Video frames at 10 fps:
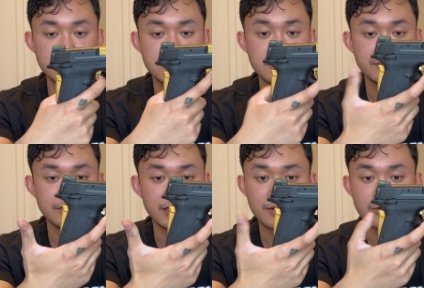want, the
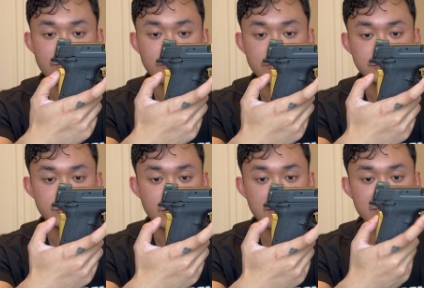hammer won't
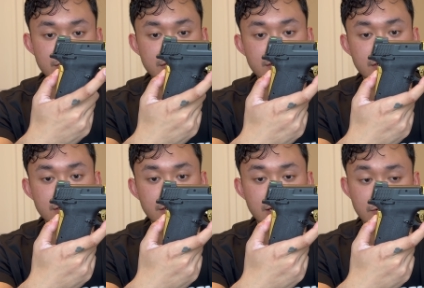drop.
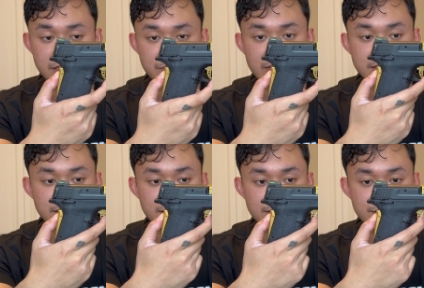Now depress
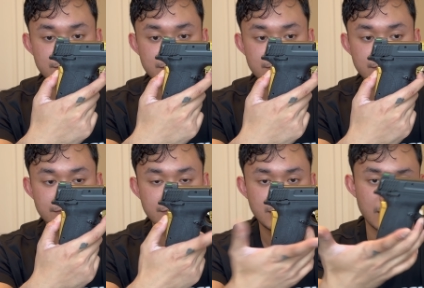this,
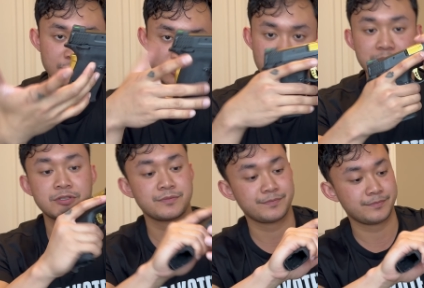hammer drops.